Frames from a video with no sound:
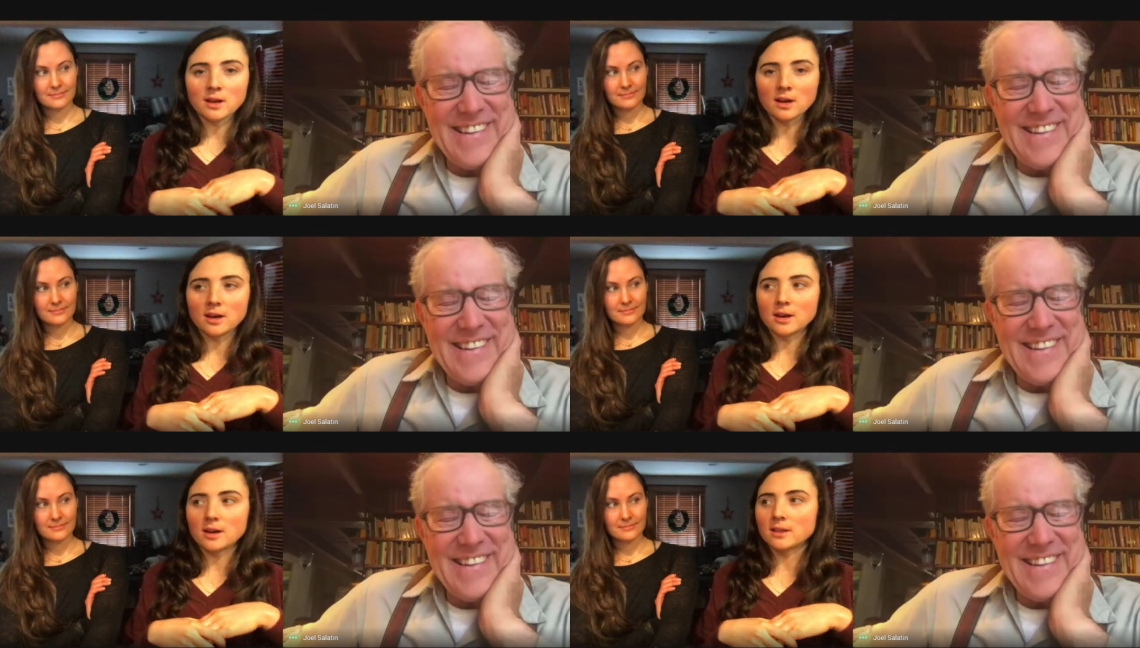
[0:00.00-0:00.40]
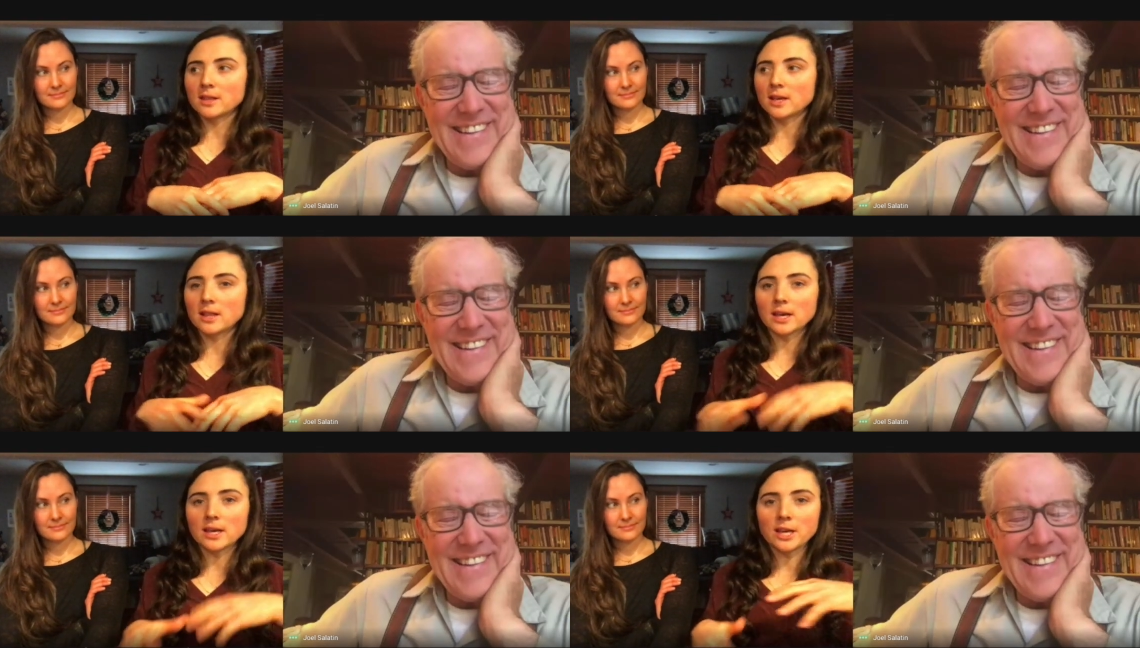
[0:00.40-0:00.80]
Speaker 1: Uh,
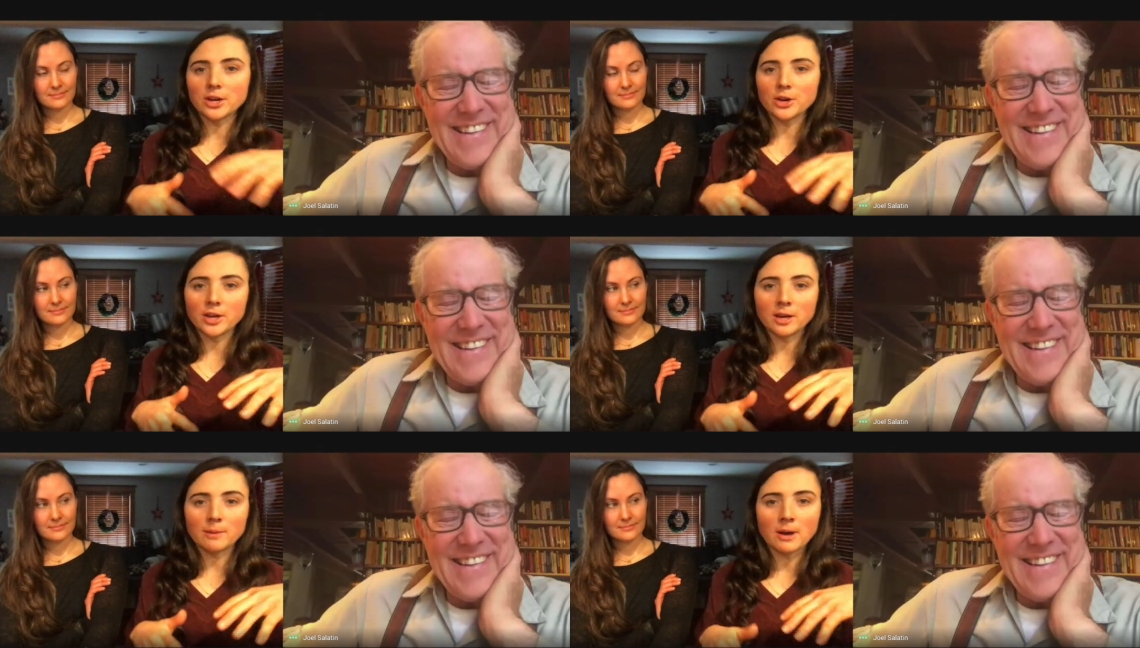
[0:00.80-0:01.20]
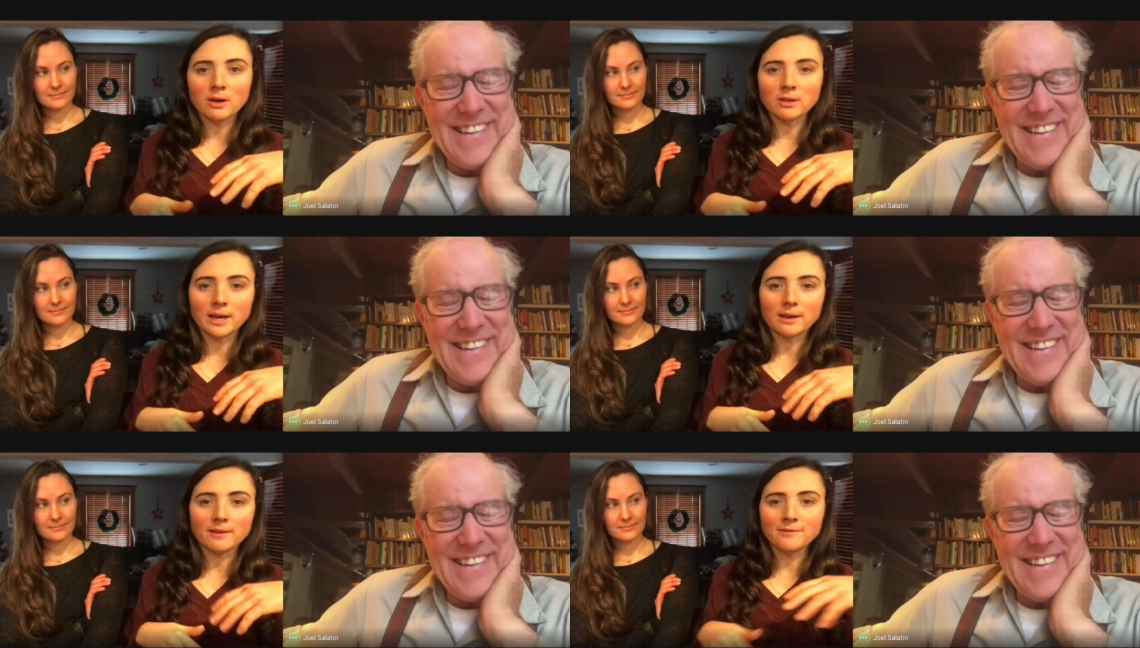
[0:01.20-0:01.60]
they like hearing
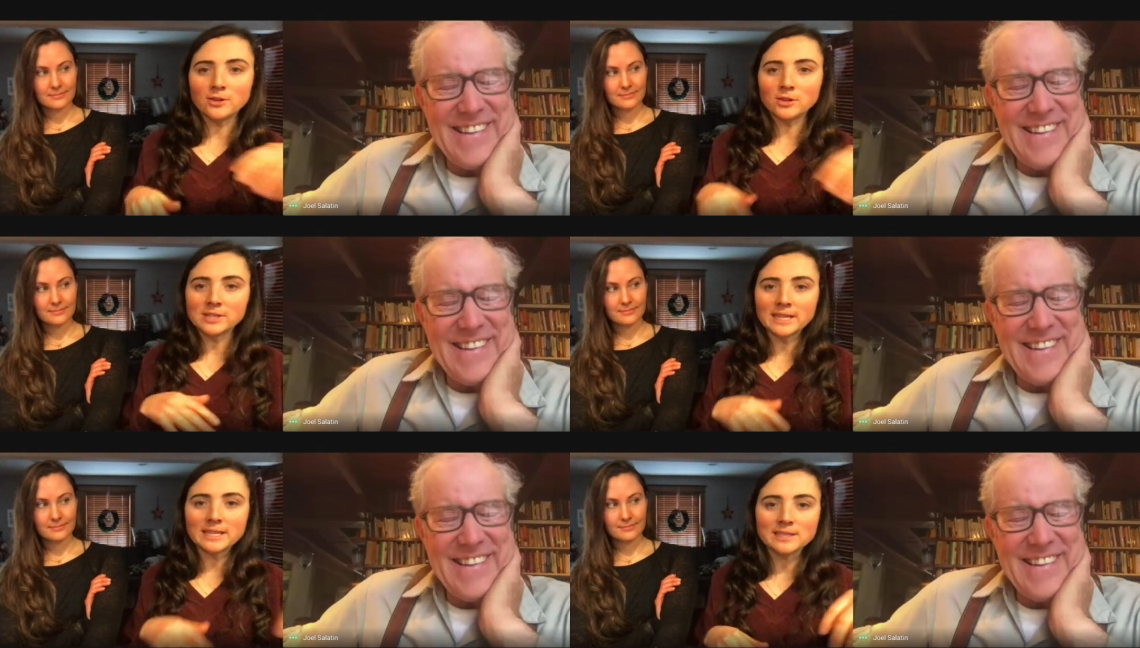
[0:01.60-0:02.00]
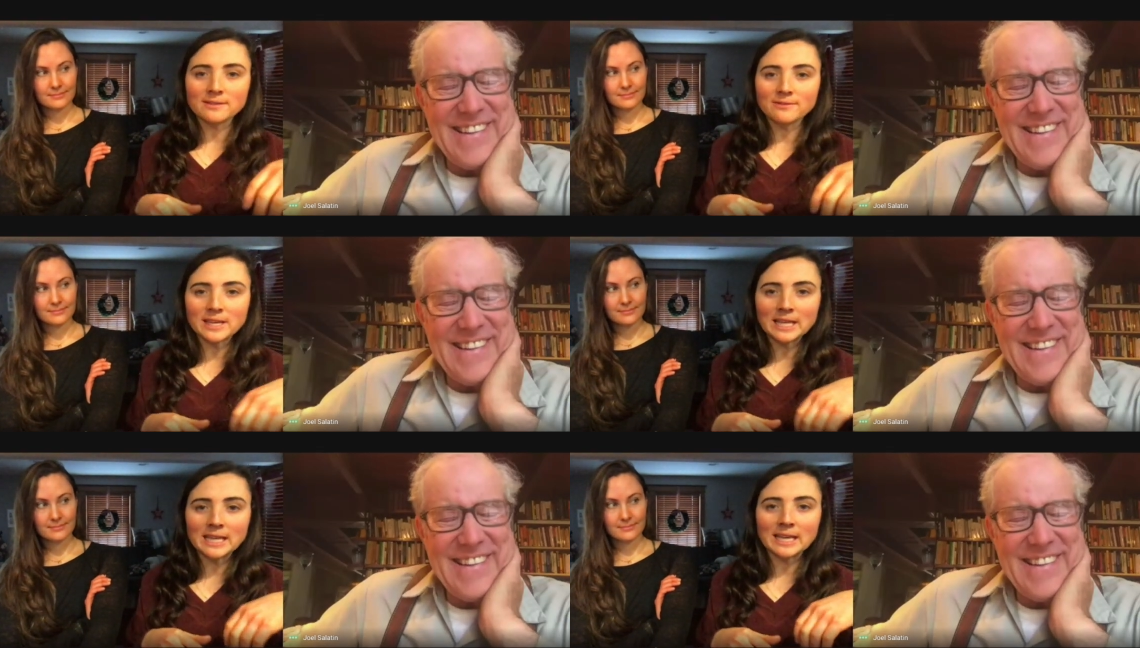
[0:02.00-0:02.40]
about like full days
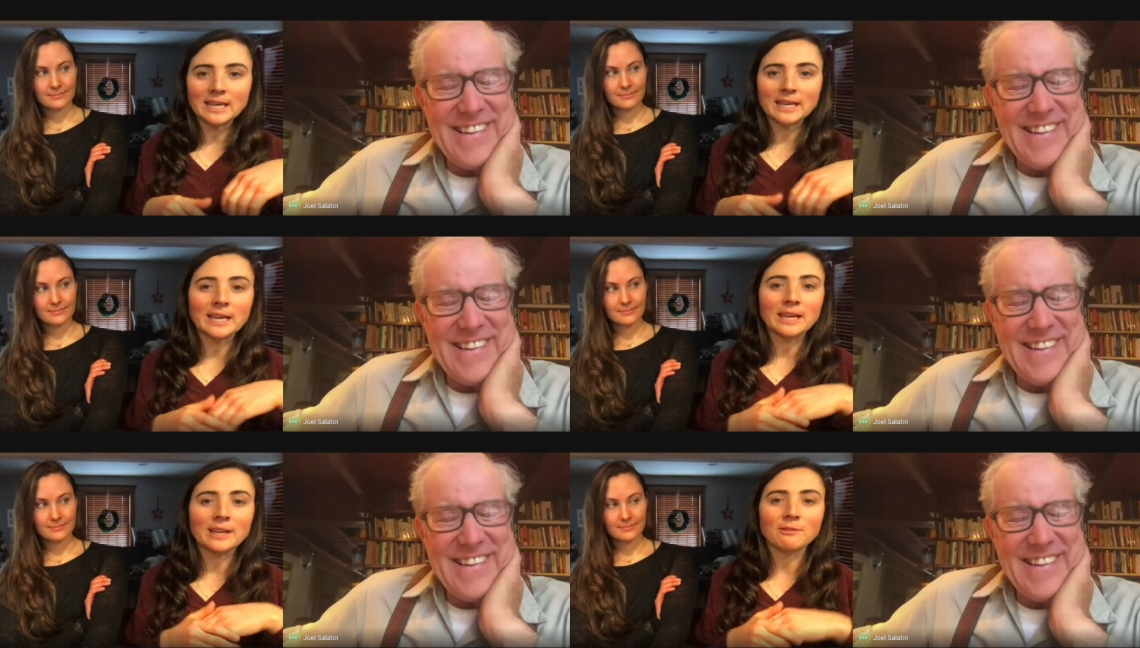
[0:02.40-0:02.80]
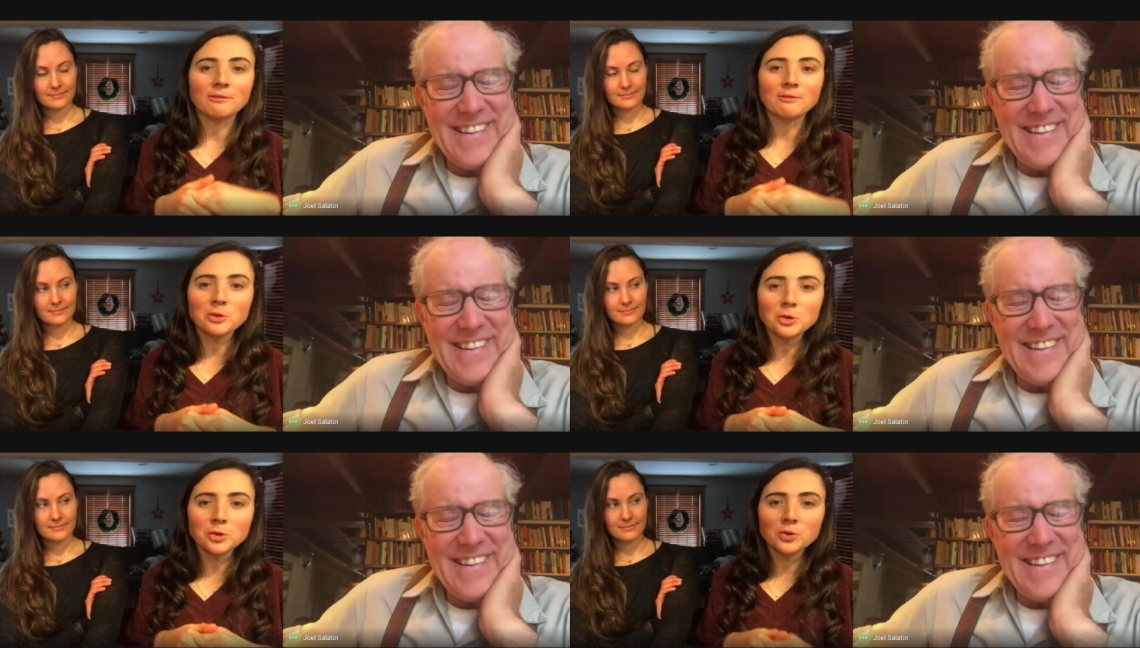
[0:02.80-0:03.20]
of eating and
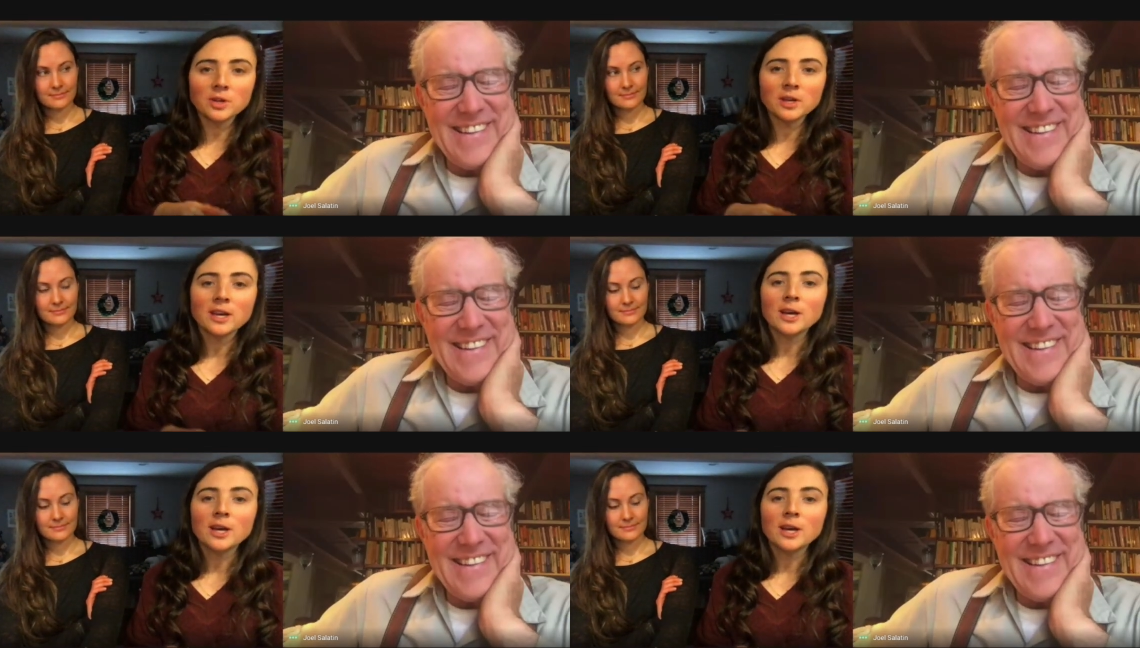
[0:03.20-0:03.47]
food.